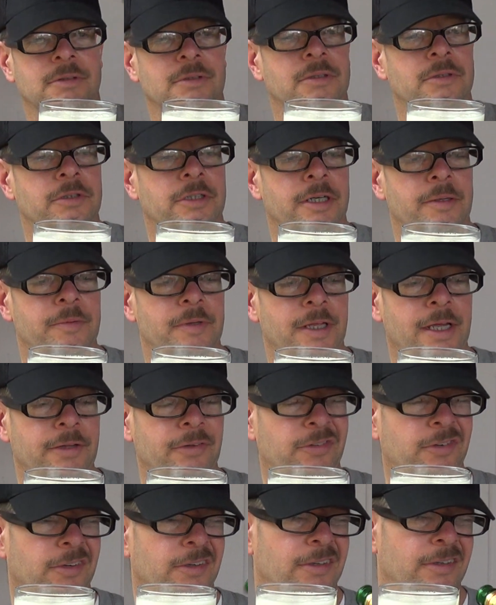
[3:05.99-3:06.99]
Okay, well
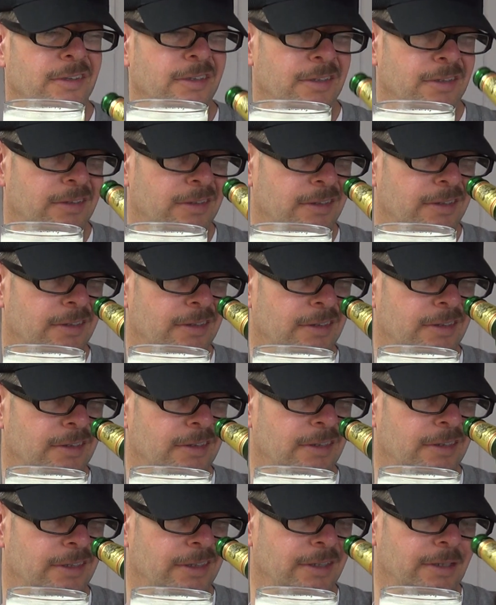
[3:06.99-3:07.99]
that's
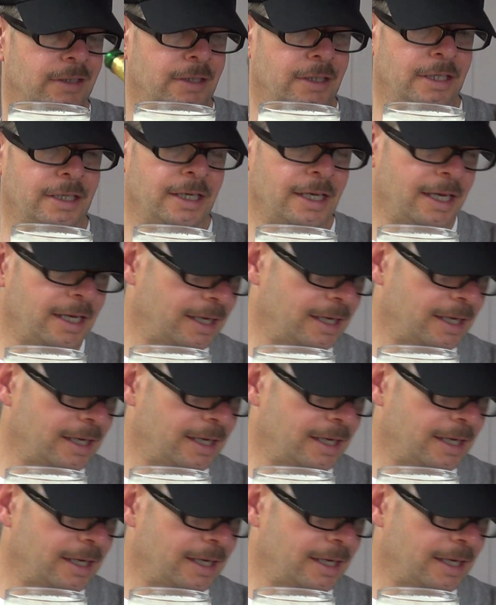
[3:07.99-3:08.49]
an,